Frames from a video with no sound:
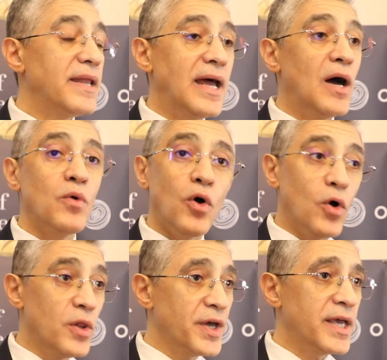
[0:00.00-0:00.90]
Now
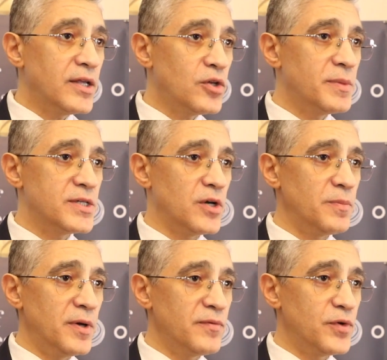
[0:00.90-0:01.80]
all the kingdom is
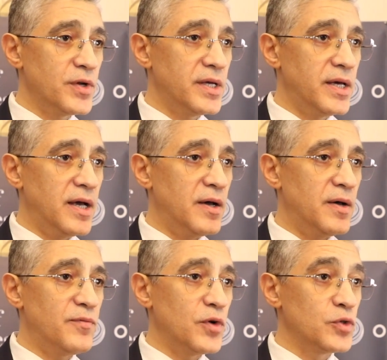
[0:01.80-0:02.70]
open
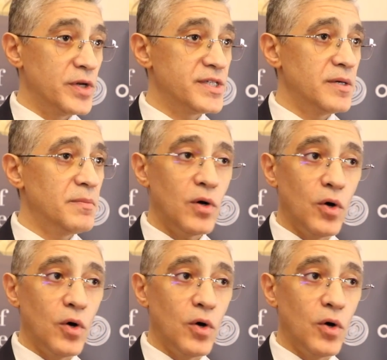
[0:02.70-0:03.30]
for tourism.